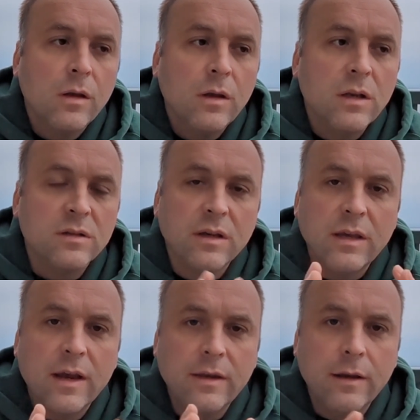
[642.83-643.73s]
is the
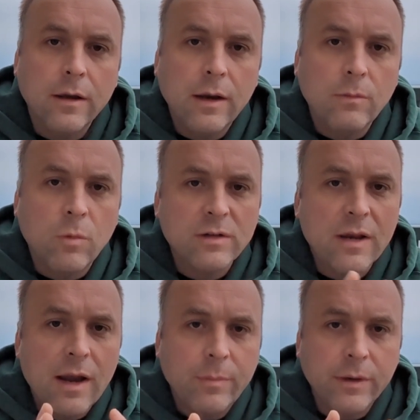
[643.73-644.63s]
key idea, and what is
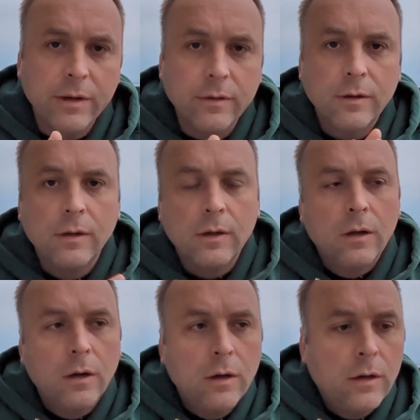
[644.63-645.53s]
happening
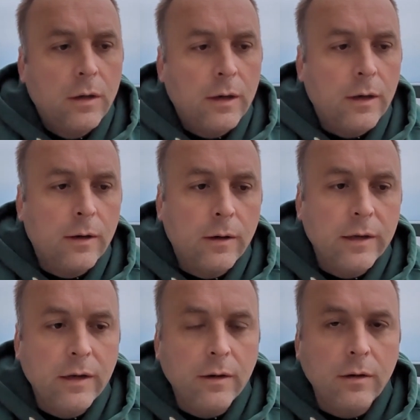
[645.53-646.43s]

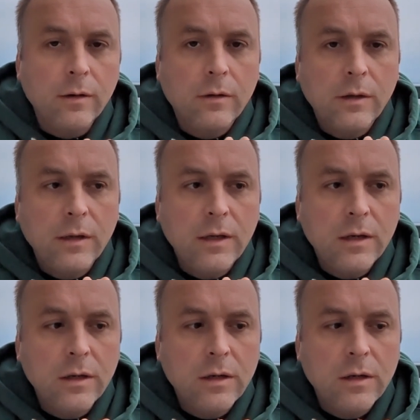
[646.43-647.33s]
in
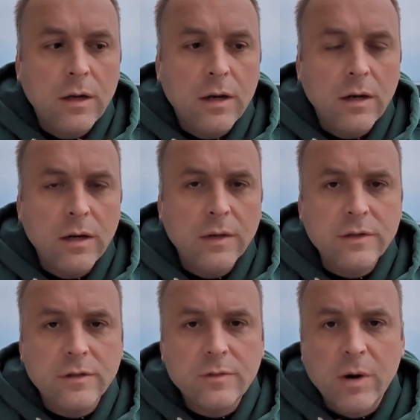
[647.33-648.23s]

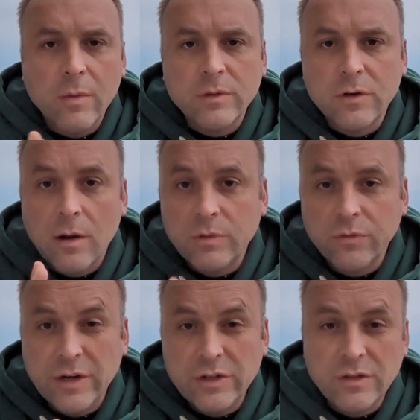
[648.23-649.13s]
these experiments and
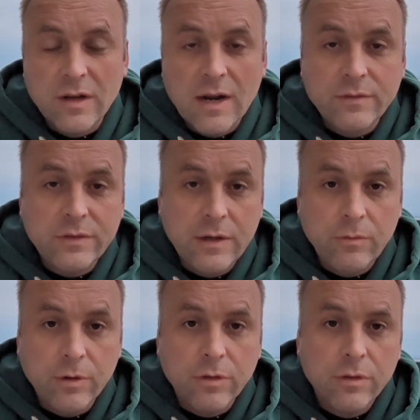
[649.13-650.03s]
observations that I've seen
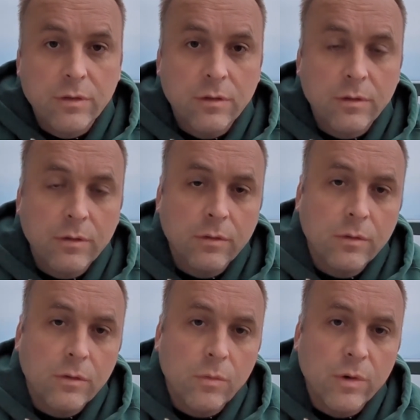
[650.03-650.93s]

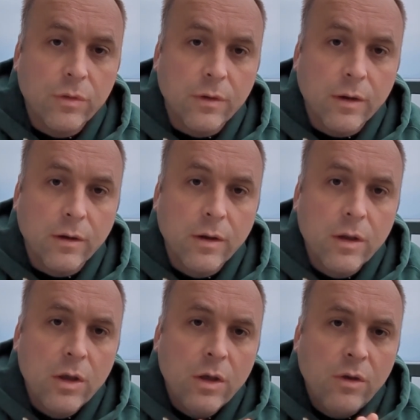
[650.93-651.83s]
with
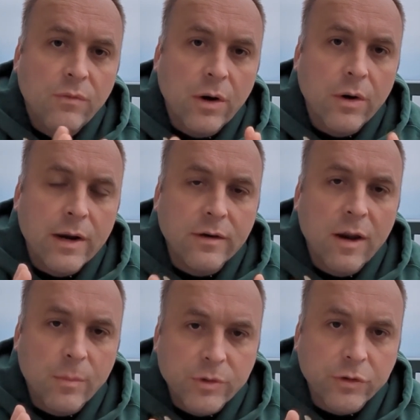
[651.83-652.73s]
varying
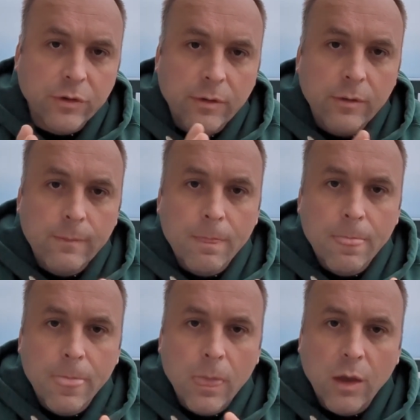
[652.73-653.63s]
temperature
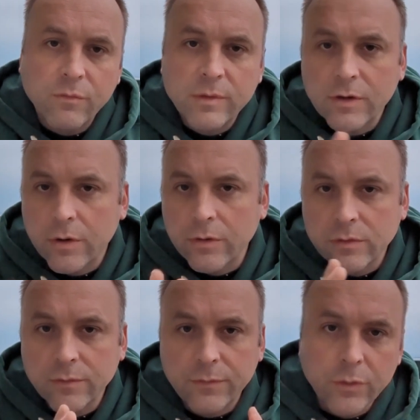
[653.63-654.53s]
of
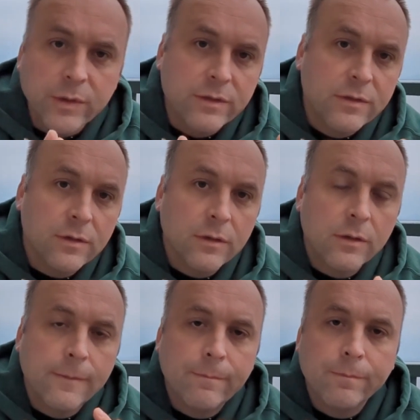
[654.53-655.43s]
materials and fluids
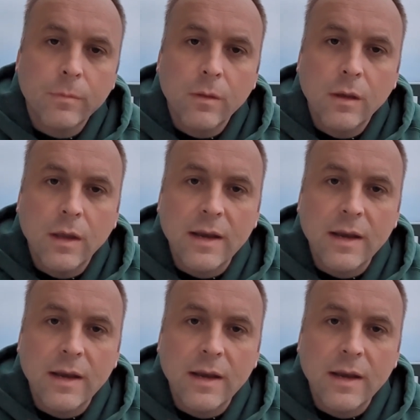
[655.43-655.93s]
and